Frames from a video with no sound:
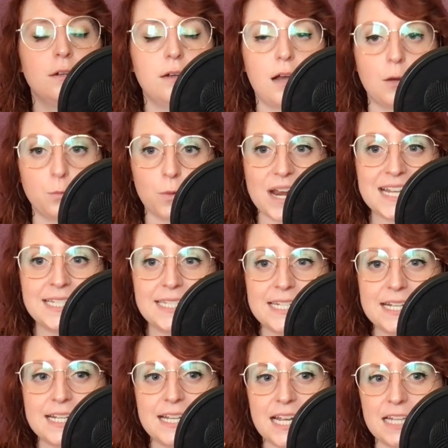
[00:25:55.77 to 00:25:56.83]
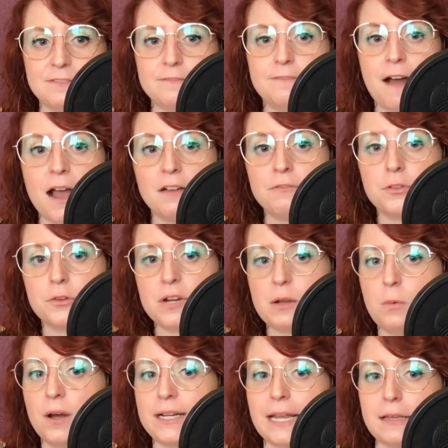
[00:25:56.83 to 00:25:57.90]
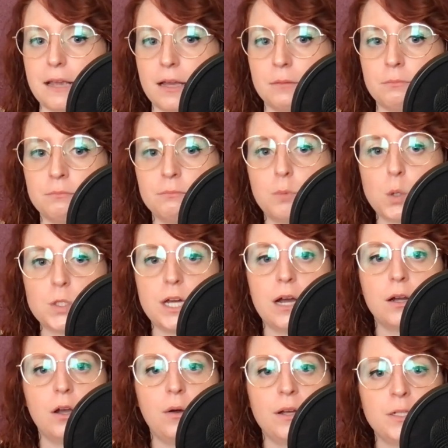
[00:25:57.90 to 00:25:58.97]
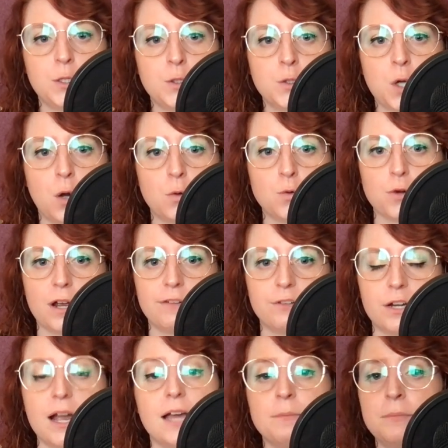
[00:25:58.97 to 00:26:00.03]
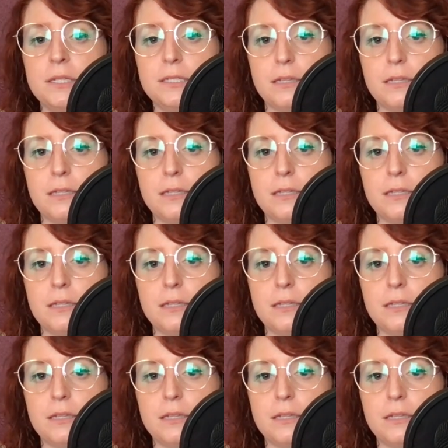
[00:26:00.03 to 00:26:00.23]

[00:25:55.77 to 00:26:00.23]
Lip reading: On race day at 5:31 a.m., Portago and his co-driver Edmund